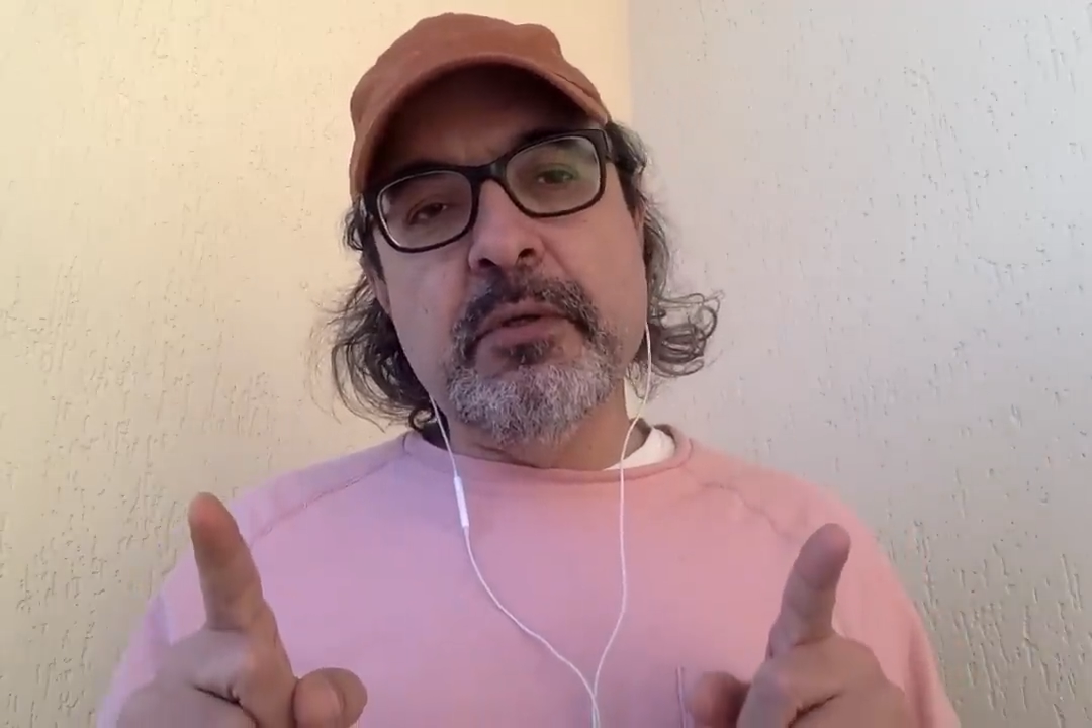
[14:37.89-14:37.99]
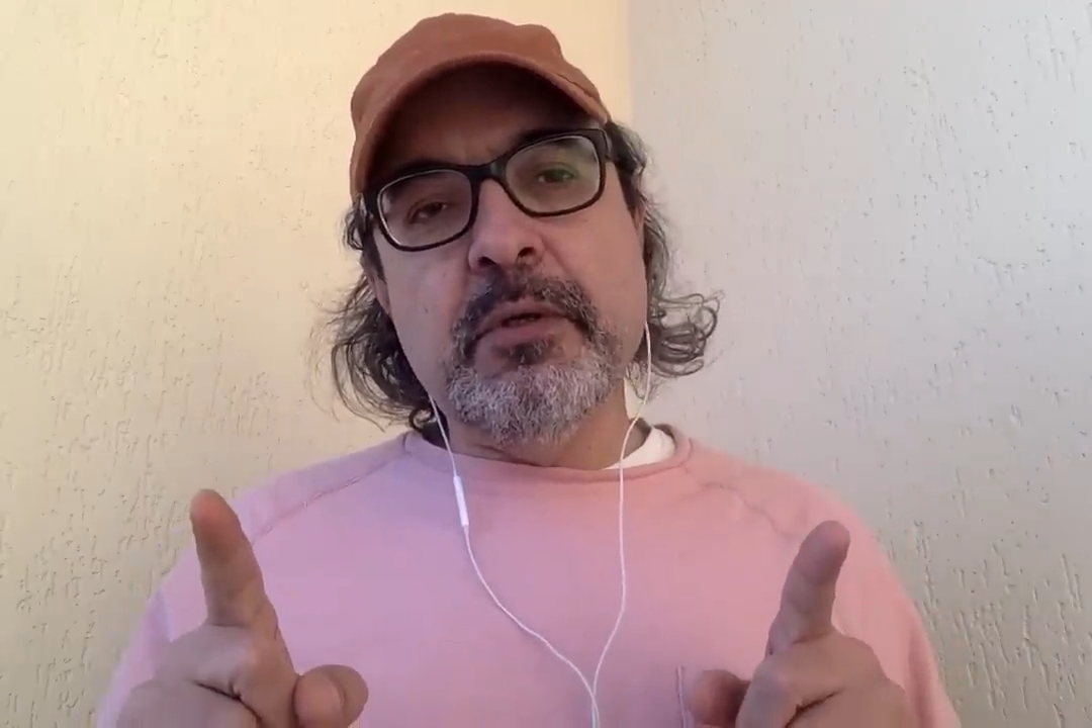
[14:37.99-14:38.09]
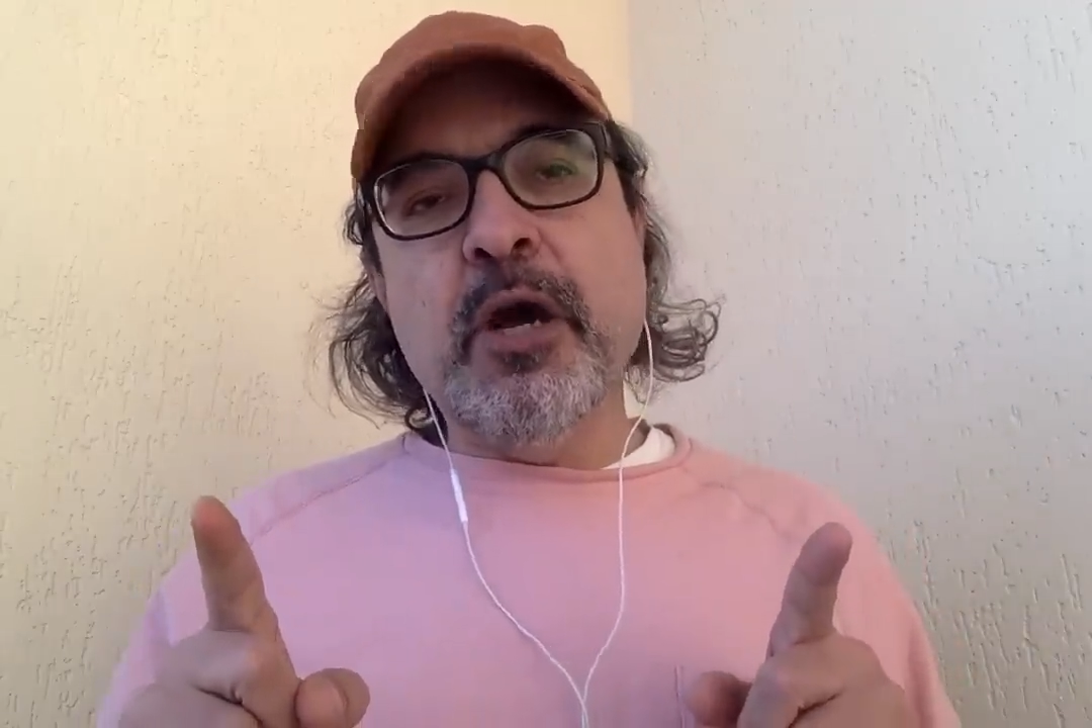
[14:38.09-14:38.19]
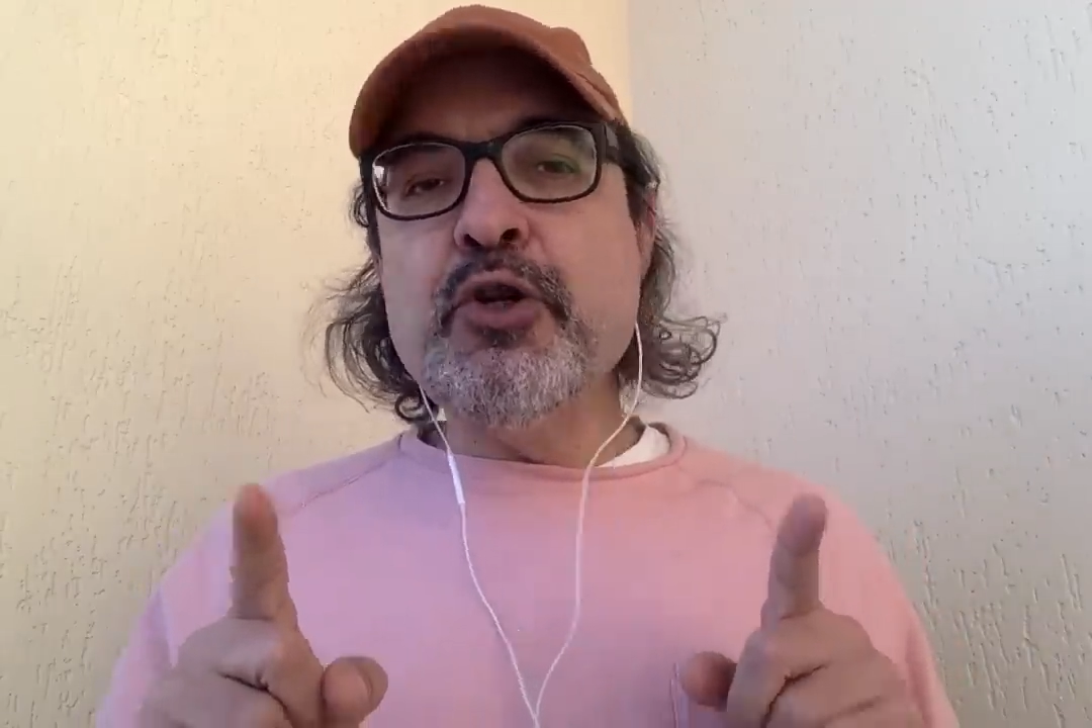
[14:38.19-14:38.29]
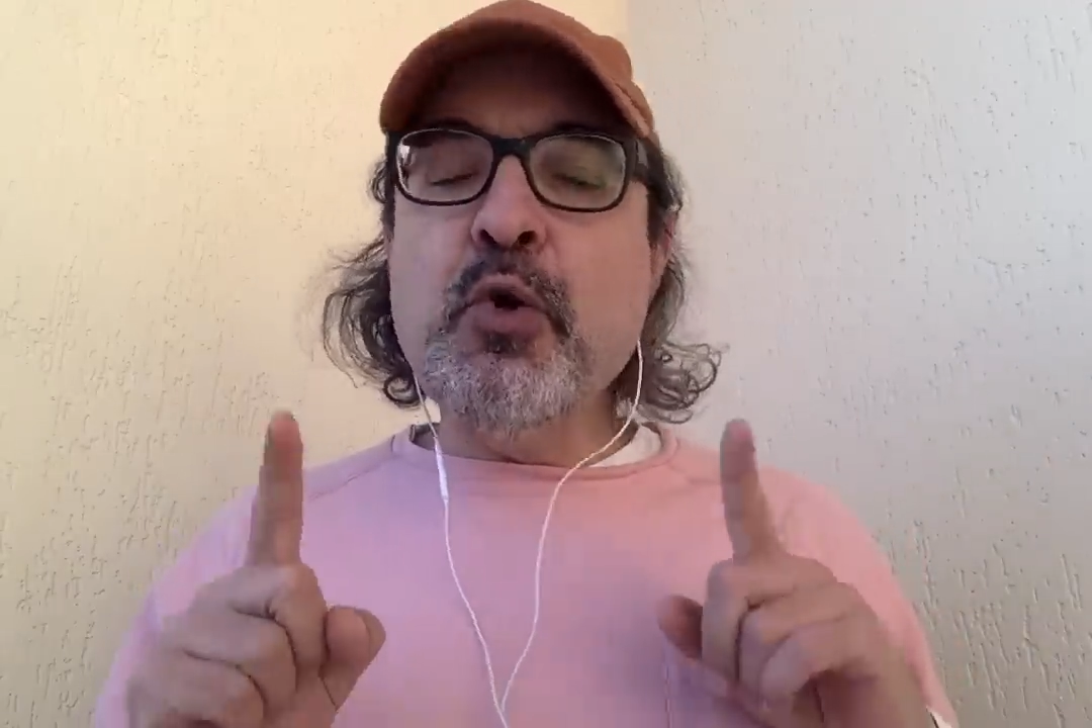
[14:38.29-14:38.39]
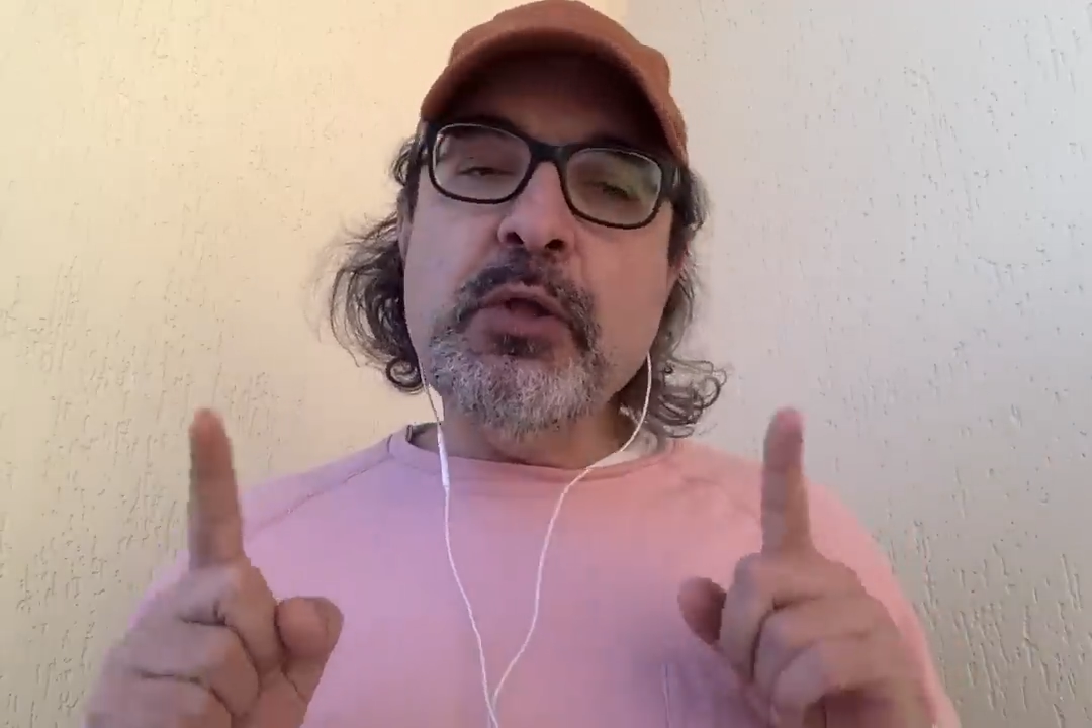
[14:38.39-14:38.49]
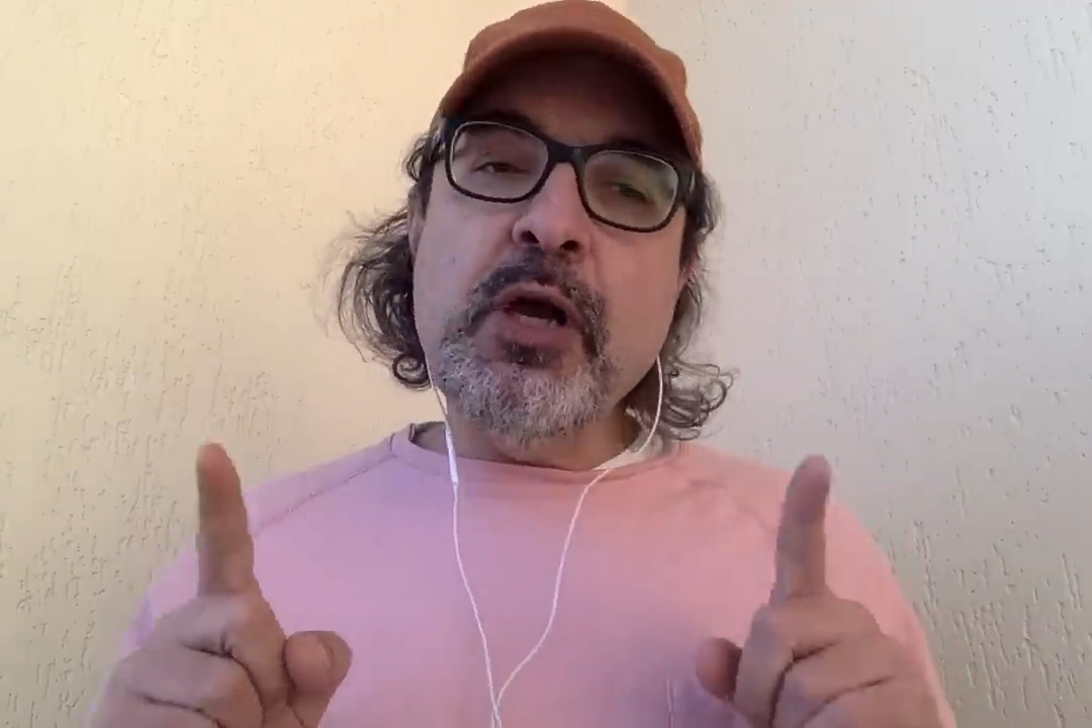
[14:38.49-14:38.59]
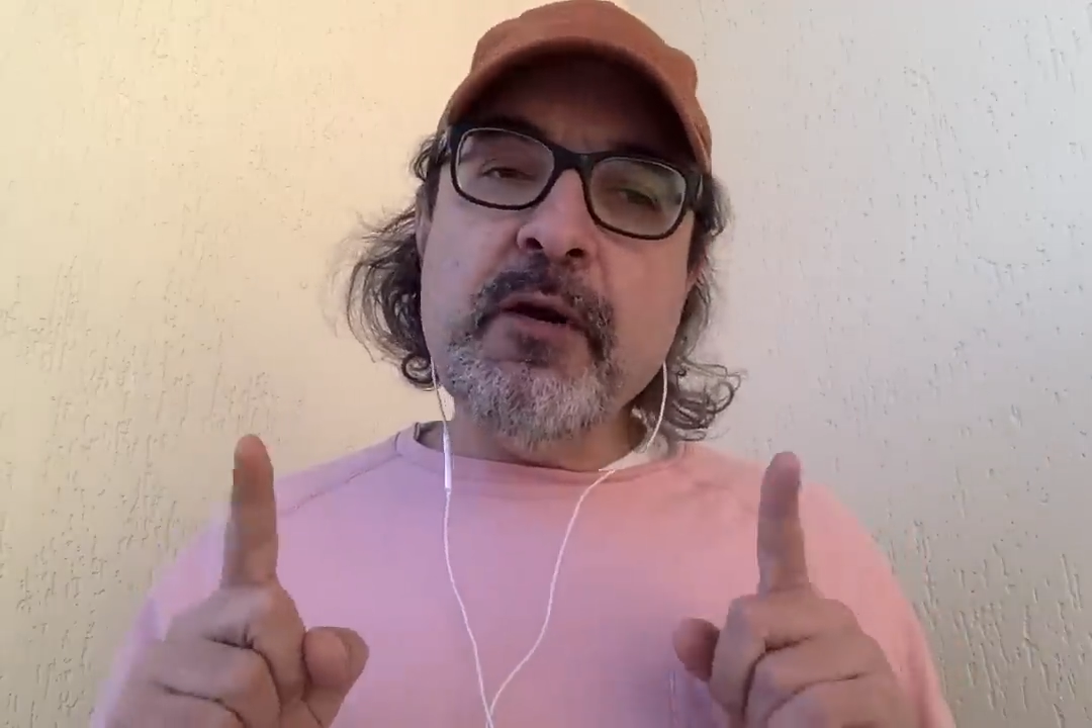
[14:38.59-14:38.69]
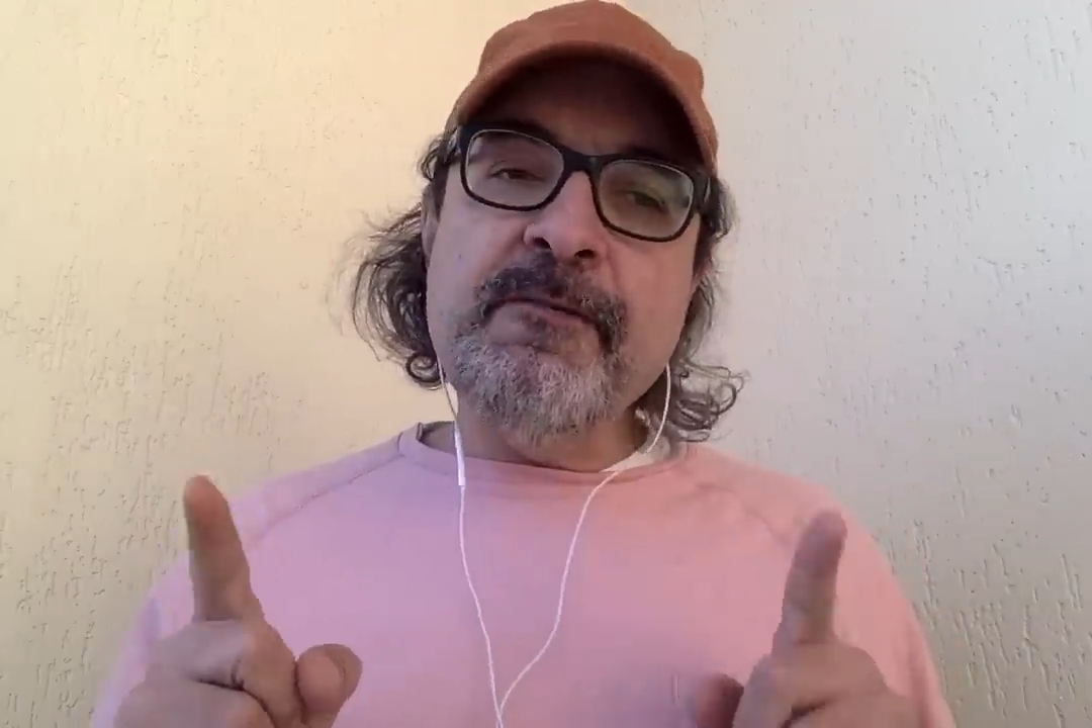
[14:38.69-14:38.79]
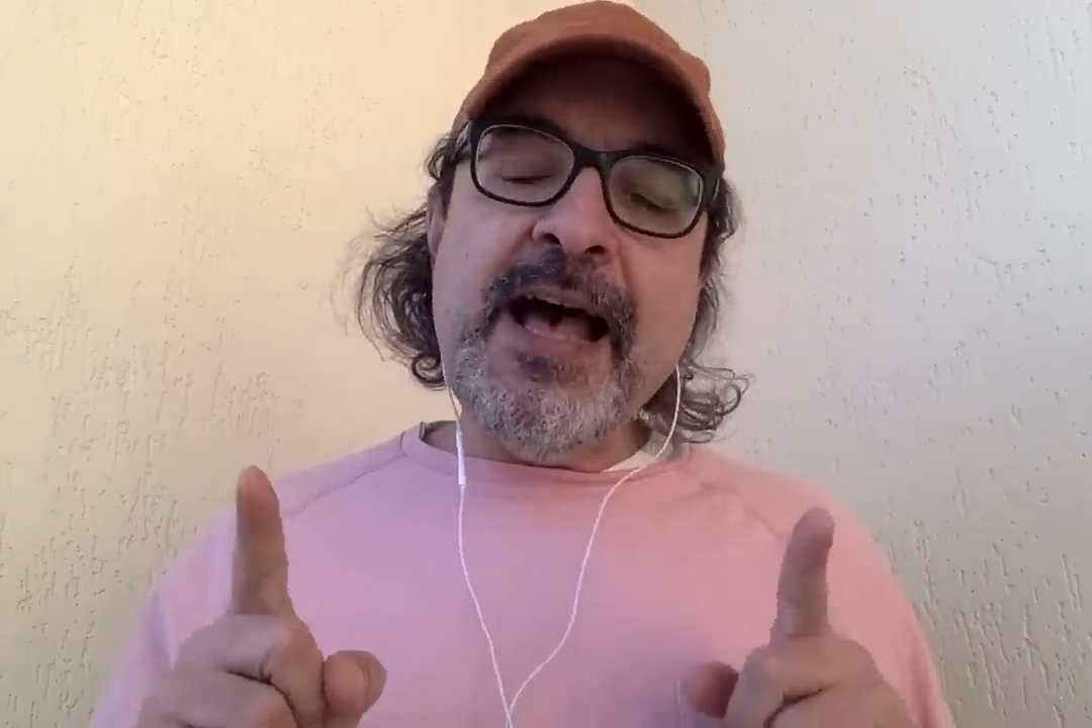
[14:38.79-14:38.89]
are no
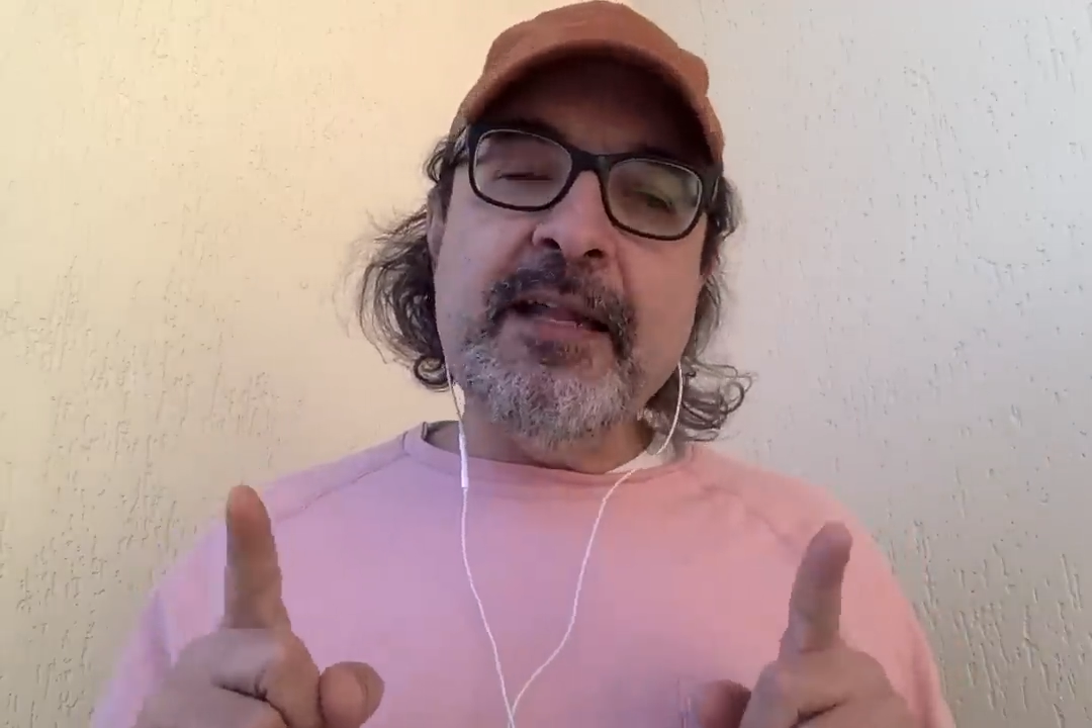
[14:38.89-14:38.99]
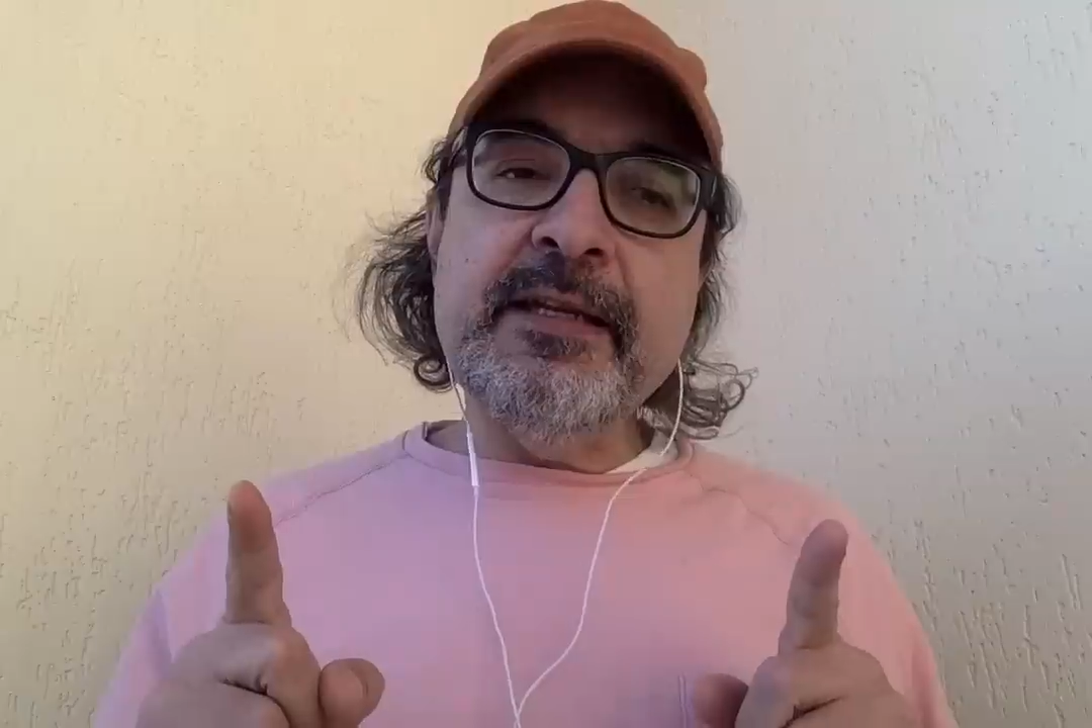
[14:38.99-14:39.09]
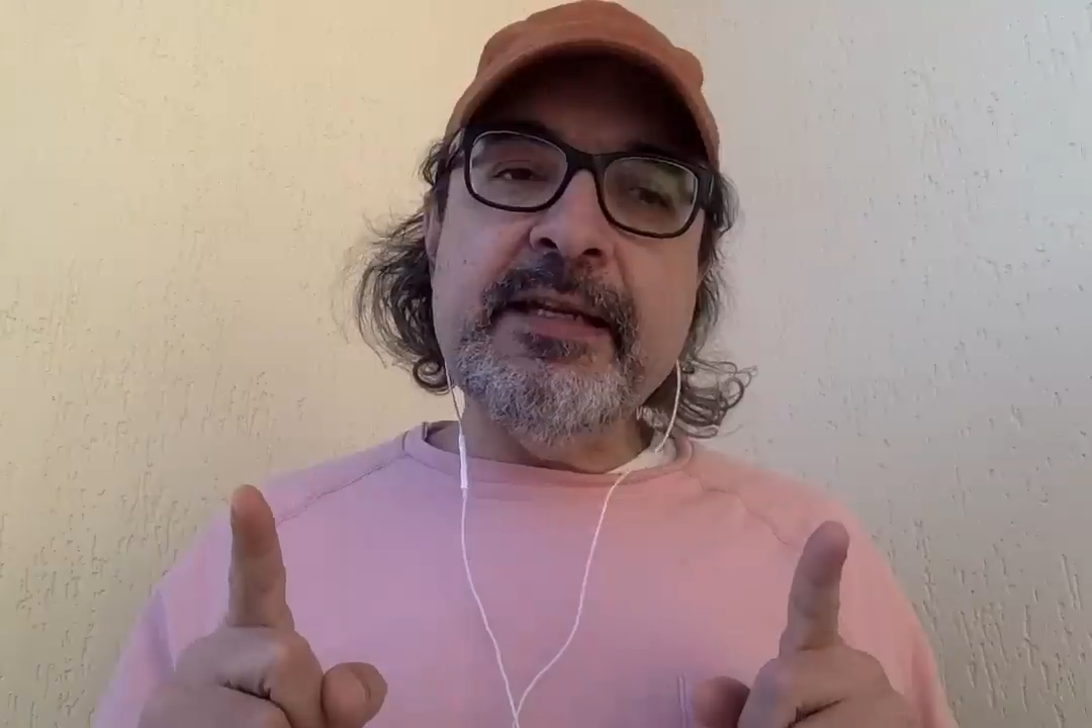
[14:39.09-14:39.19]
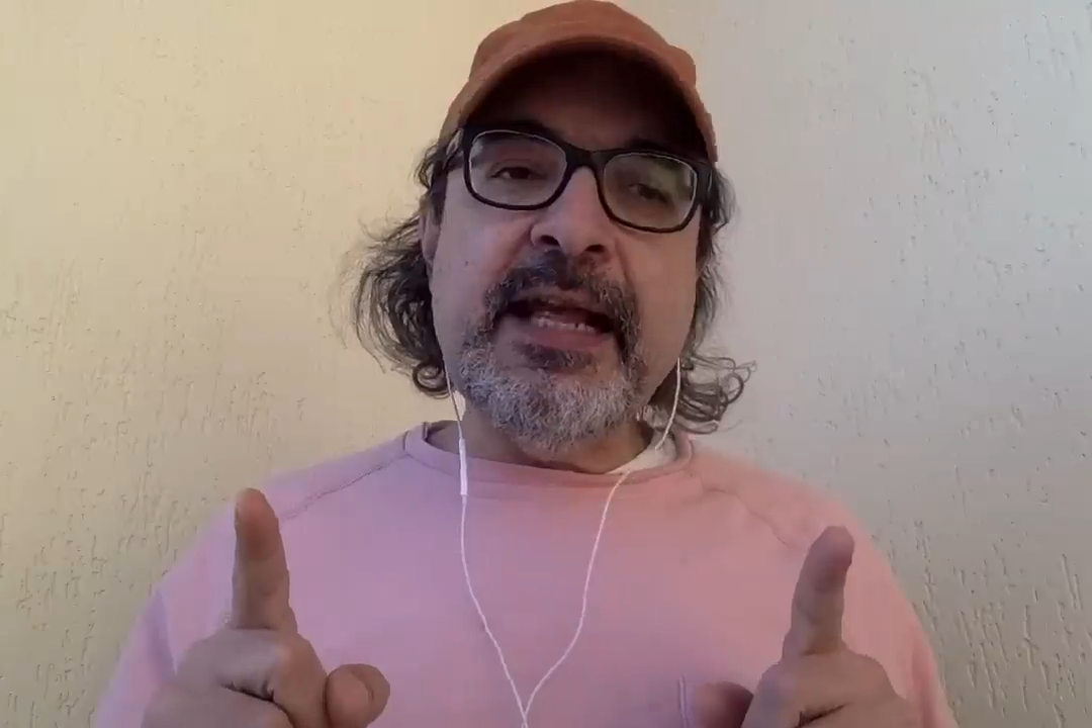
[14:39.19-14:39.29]
longer valid